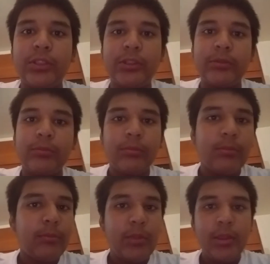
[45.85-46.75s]
And
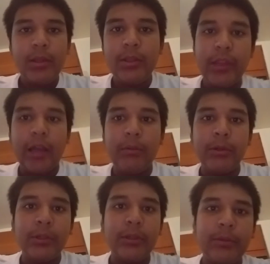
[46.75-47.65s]
now
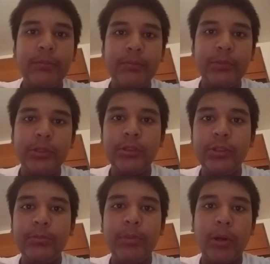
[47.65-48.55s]
we're
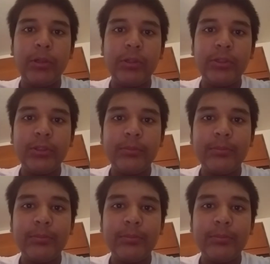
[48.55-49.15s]
YouTube partners.